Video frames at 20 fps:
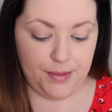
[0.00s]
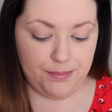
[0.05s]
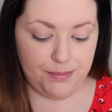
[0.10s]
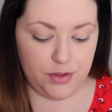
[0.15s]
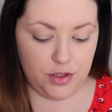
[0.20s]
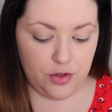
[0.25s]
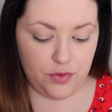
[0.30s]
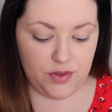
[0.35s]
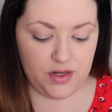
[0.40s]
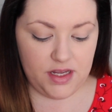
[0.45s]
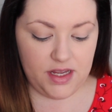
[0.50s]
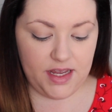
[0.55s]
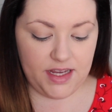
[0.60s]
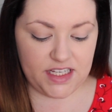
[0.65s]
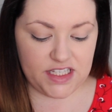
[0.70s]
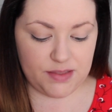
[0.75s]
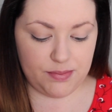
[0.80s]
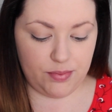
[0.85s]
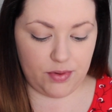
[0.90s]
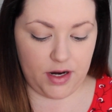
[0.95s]
Beauty
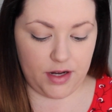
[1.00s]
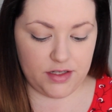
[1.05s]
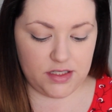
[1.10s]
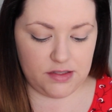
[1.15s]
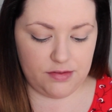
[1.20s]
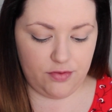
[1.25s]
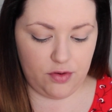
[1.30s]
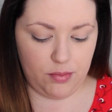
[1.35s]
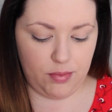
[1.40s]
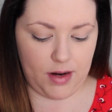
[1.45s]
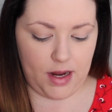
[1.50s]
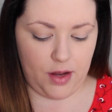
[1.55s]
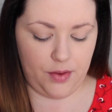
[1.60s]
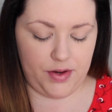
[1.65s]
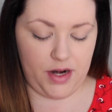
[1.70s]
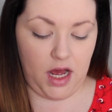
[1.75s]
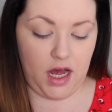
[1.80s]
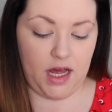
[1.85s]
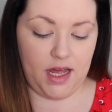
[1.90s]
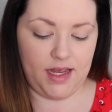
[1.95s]
Express for brow
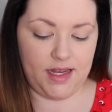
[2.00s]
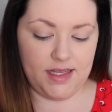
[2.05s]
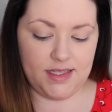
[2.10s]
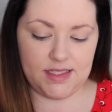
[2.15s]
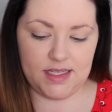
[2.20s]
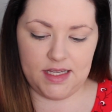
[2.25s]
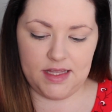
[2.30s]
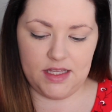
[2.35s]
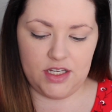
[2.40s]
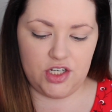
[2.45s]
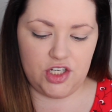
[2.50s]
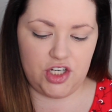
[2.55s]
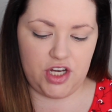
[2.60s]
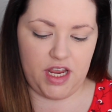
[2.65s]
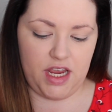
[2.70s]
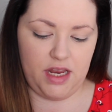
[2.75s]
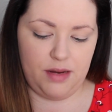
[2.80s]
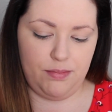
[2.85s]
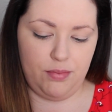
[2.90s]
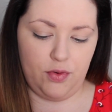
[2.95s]
and eyes in the
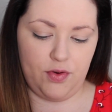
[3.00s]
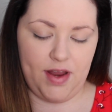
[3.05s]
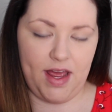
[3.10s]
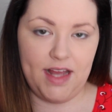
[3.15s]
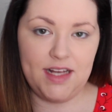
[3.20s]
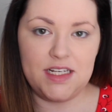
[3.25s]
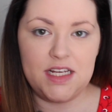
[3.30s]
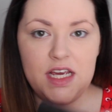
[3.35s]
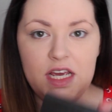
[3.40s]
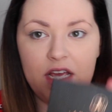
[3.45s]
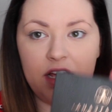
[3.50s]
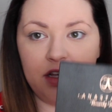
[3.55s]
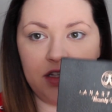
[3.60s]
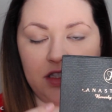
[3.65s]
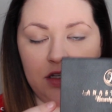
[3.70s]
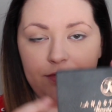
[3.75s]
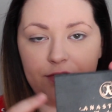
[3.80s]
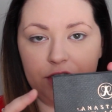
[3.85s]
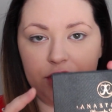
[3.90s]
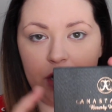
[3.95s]
shade Brunette.
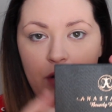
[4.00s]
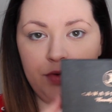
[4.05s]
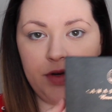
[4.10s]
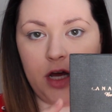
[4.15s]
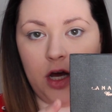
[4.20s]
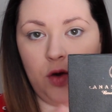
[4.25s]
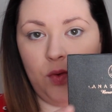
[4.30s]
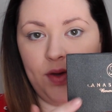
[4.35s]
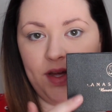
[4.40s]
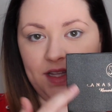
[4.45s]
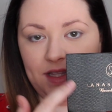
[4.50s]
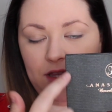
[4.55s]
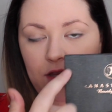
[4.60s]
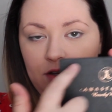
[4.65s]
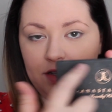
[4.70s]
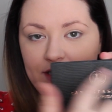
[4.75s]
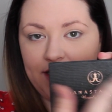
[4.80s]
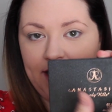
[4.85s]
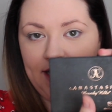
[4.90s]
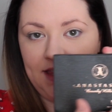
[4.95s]
So if you don't know, it
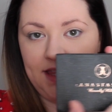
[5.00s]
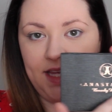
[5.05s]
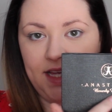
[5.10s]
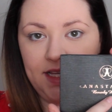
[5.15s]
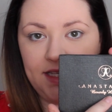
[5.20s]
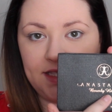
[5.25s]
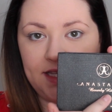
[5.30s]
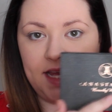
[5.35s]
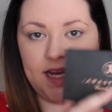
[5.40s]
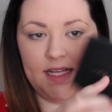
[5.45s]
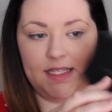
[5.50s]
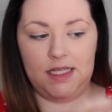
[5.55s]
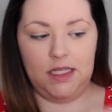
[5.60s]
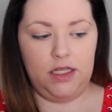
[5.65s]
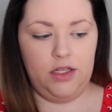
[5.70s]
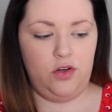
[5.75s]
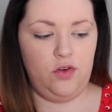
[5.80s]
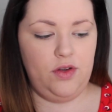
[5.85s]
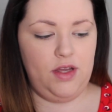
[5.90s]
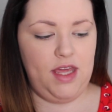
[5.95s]
looks like this, and it's a
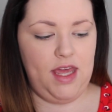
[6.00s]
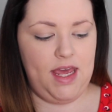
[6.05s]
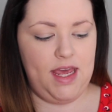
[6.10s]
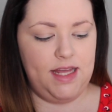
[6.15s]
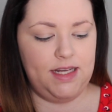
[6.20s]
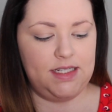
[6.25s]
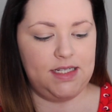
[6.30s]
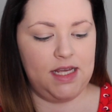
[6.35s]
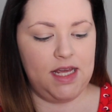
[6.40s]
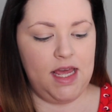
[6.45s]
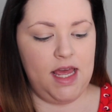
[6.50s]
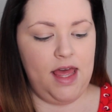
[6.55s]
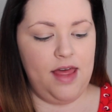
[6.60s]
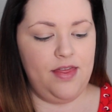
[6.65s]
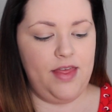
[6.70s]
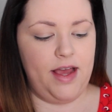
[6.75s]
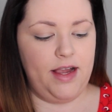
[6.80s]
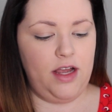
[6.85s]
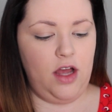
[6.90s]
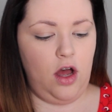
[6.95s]
little kit
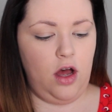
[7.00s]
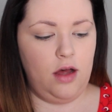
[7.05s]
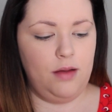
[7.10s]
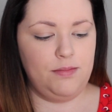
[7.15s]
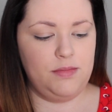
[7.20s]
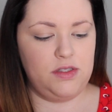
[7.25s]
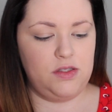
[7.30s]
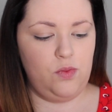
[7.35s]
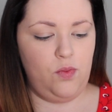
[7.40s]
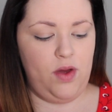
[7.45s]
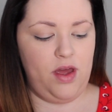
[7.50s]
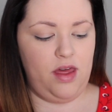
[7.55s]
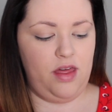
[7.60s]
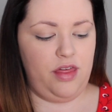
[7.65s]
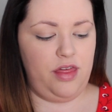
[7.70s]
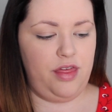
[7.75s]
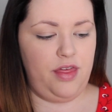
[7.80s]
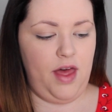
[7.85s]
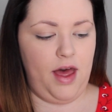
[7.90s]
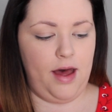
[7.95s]
that comes
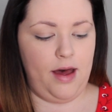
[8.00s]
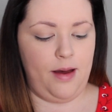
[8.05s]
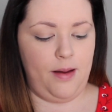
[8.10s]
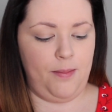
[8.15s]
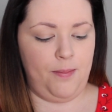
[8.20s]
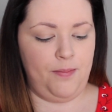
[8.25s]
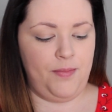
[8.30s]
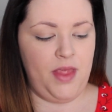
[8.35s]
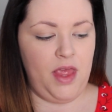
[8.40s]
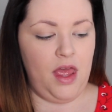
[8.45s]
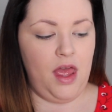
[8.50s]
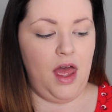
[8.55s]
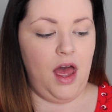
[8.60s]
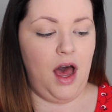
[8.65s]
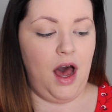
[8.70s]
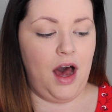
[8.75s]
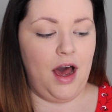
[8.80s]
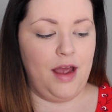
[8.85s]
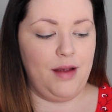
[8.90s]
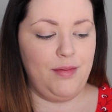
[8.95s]
with
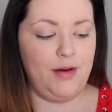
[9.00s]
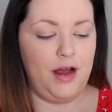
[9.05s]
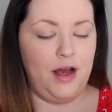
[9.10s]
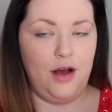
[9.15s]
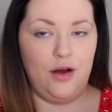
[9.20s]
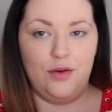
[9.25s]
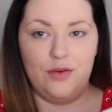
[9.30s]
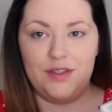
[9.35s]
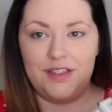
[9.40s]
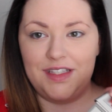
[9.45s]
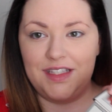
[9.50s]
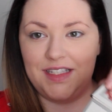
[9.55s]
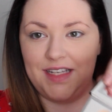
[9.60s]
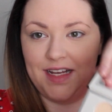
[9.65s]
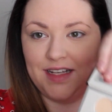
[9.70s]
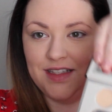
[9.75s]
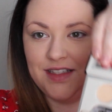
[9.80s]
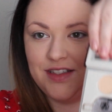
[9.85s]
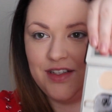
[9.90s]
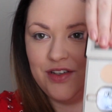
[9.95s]
eyebrow
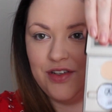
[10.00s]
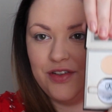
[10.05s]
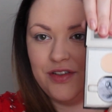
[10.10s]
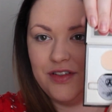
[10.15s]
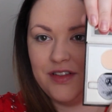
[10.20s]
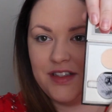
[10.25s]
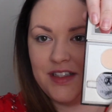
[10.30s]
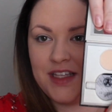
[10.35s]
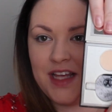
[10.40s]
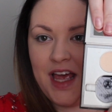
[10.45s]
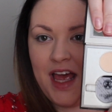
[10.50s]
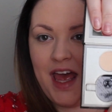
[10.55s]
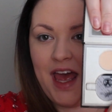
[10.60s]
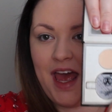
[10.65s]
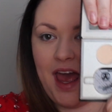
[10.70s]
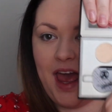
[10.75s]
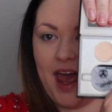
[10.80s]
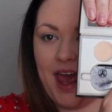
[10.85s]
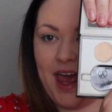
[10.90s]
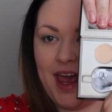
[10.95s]
stencils
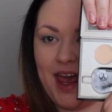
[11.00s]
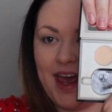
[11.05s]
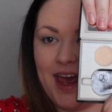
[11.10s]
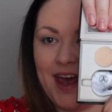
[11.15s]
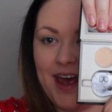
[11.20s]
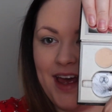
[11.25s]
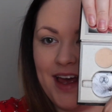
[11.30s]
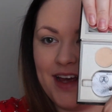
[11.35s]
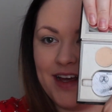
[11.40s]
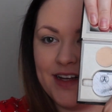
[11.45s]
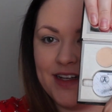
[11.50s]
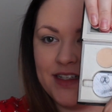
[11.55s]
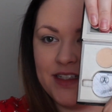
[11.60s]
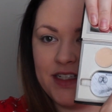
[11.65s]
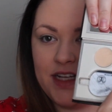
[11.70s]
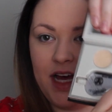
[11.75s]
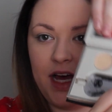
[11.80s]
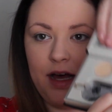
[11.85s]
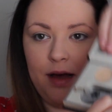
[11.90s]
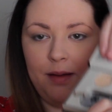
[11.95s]

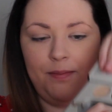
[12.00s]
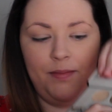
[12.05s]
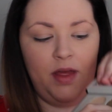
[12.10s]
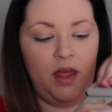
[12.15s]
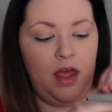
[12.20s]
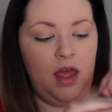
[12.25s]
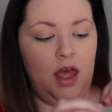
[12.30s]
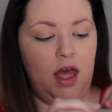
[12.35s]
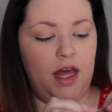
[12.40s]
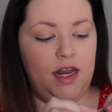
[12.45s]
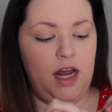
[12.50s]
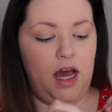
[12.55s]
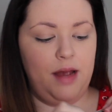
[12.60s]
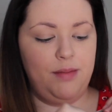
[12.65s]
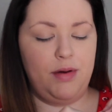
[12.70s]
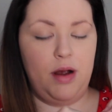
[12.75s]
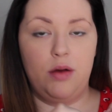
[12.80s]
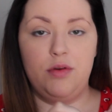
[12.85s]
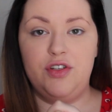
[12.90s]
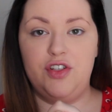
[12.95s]
and an
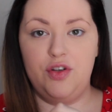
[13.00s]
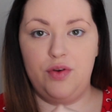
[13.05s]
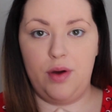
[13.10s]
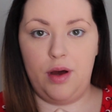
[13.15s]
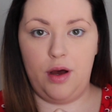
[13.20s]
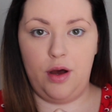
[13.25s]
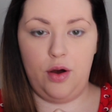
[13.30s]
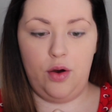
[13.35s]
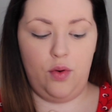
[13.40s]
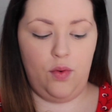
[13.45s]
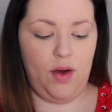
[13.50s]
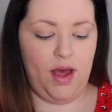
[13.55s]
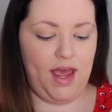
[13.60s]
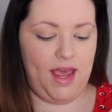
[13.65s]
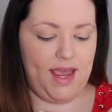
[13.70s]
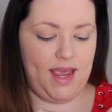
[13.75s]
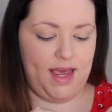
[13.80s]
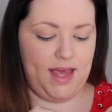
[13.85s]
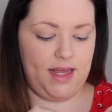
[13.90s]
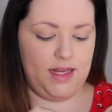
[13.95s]
eyebrow duo
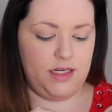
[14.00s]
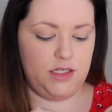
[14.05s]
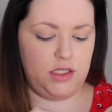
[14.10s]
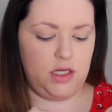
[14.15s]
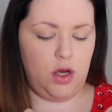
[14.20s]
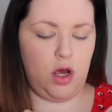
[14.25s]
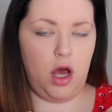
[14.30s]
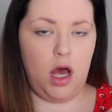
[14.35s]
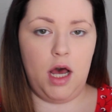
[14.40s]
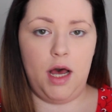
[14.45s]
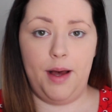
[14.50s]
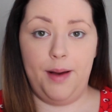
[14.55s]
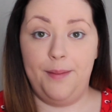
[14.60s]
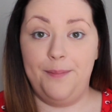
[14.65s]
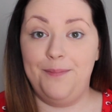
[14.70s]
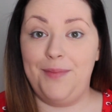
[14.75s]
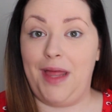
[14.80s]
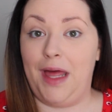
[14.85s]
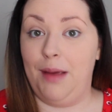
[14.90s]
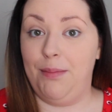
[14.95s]
and
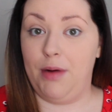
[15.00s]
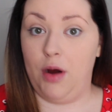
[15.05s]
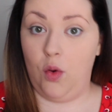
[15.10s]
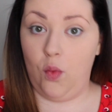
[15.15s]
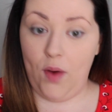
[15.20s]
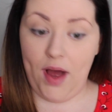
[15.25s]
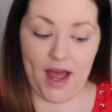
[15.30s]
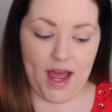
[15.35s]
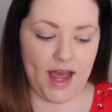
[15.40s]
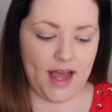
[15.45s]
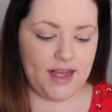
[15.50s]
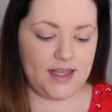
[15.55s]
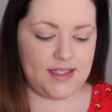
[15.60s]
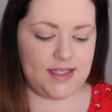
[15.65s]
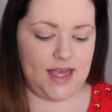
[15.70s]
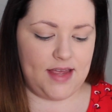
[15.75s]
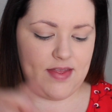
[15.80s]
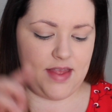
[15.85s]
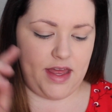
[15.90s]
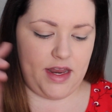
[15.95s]
eyebrow wax,
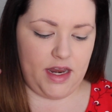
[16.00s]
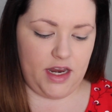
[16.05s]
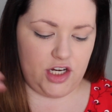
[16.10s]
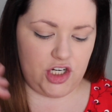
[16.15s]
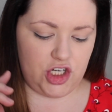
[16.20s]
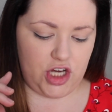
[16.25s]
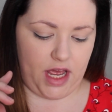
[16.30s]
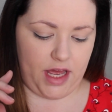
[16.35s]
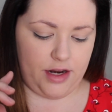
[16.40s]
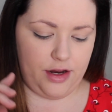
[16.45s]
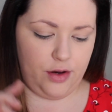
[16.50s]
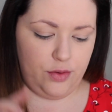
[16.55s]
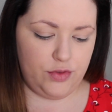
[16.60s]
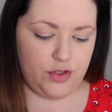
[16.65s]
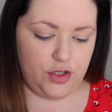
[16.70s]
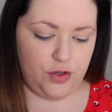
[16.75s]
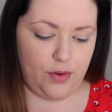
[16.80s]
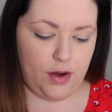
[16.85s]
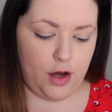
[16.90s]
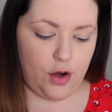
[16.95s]
and then a shadow
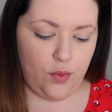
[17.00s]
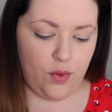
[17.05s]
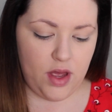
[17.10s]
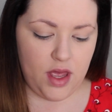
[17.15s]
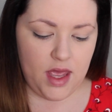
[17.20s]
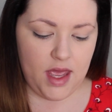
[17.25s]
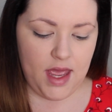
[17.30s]
duo.